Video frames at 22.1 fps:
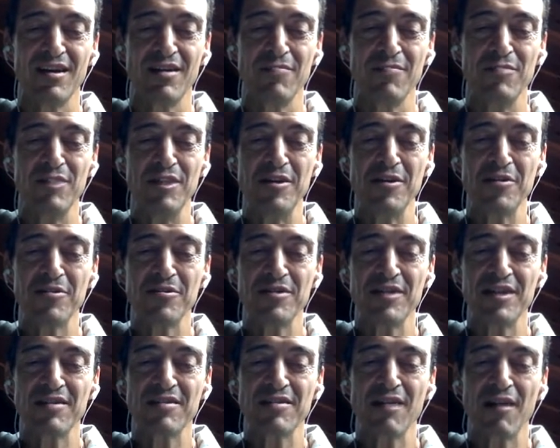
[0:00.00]
beyond the
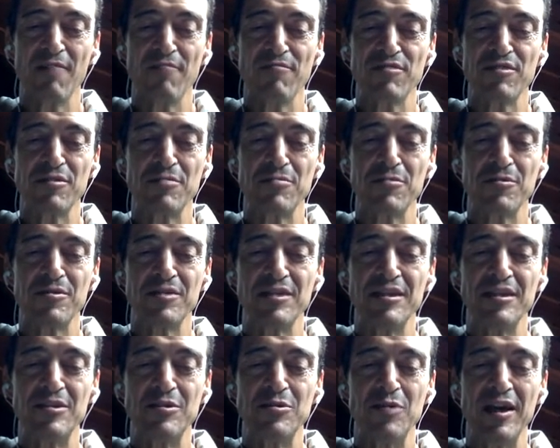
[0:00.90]
uncomfortable
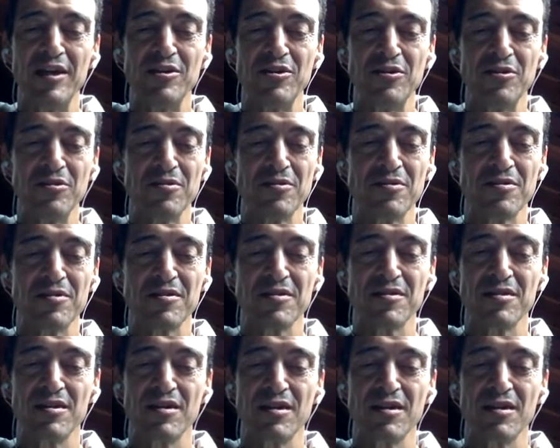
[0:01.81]
situations